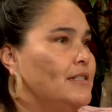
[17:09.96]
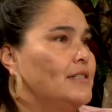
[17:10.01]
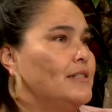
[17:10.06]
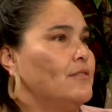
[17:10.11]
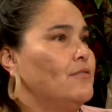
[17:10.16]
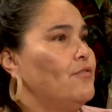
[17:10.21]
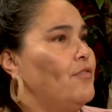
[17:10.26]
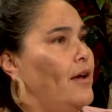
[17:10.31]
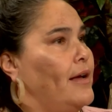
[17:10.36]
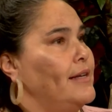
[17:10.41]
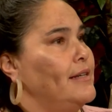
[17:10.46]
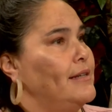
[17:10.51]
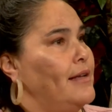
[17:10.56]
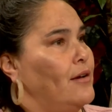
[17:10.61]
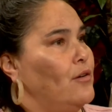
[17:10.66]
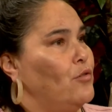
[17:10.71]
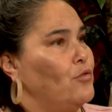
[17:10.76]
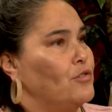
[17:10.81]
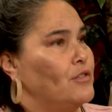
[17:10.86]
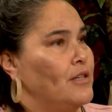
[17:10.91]
and find
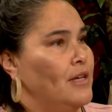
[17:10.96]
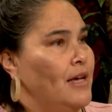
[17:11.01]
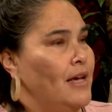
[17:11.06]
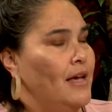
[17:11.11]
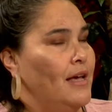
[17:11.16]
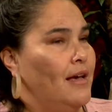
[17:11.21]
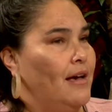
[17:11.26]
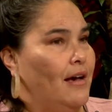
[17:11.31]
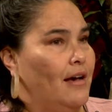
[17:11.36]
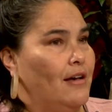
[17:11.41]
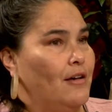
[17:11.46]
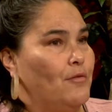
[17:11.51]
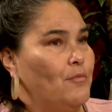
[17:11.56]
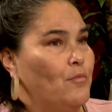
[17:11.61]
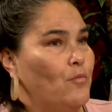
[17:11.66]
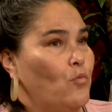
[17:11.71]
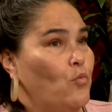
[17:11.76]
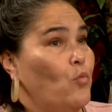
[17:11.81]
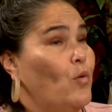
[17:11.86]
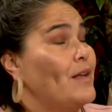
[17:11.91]
out
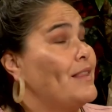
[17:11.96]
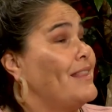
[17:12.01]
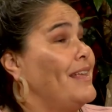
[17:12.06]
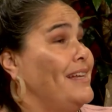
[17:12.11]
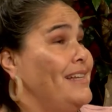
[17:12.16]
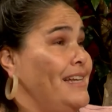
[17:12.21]
what they